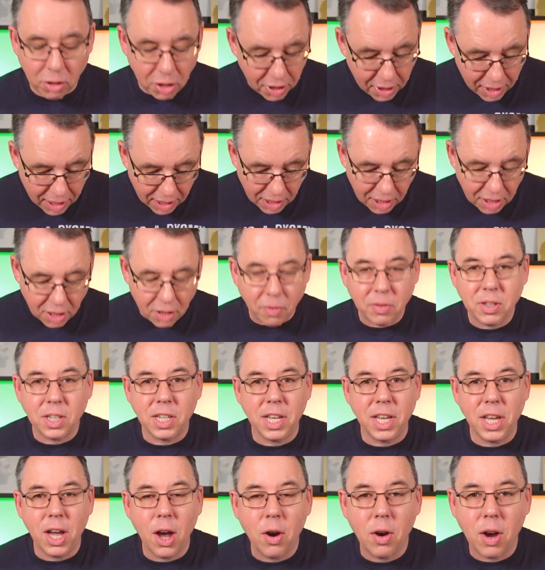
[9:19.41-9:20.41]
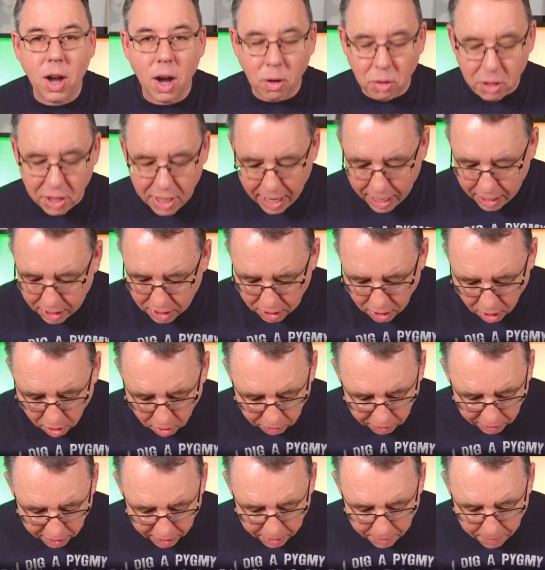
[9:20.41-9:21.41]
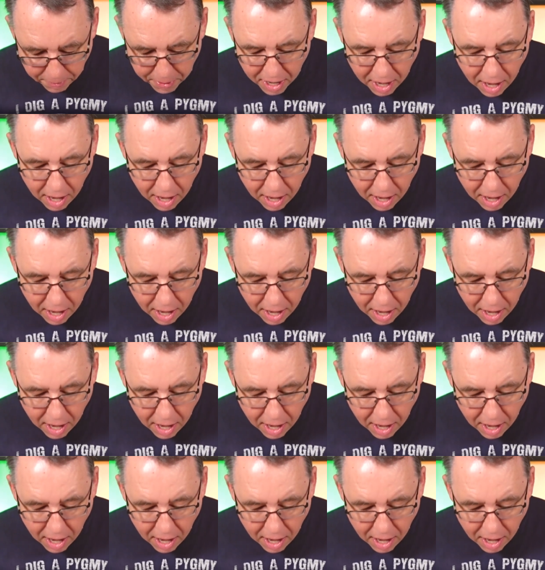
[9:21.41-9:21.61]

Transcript: So this is obviously Yoko takes over,